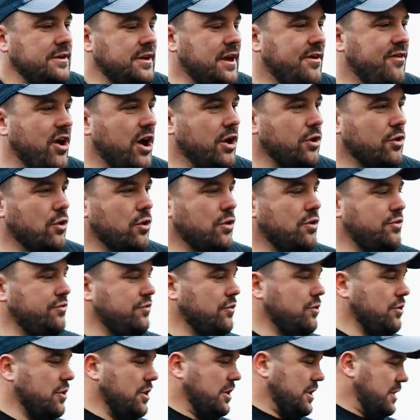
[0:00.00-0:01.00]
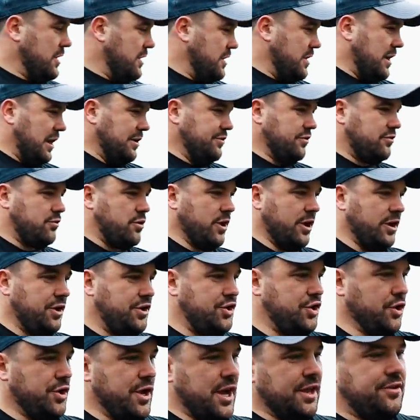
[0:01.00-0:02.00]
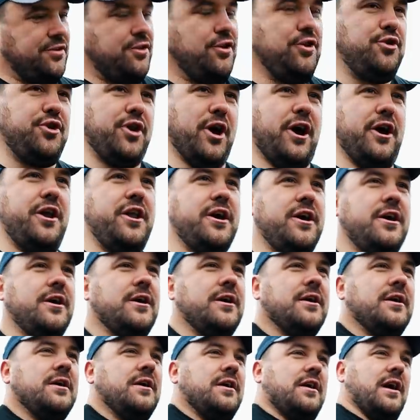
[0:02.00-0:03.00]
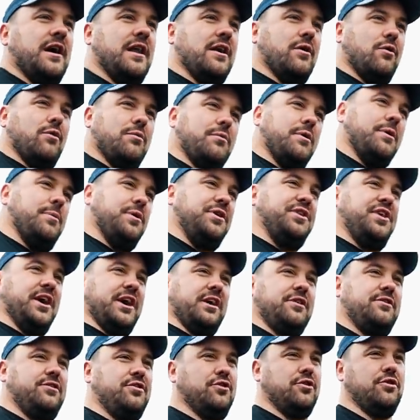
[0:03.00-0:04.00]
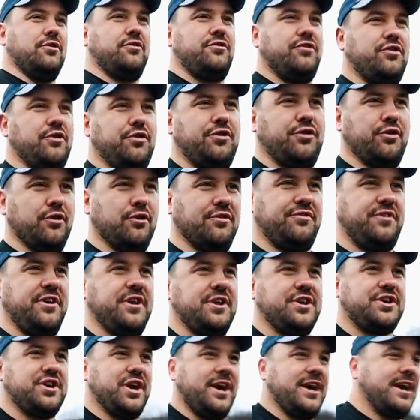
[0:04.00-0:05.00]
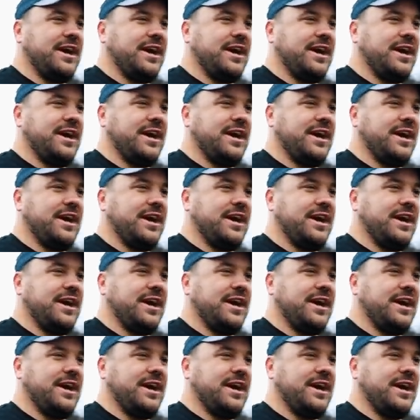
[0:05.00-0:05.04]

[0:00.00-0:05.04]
Give it a go. So I'll just quickly show you a two turn, and then we'll maybe take two throws each.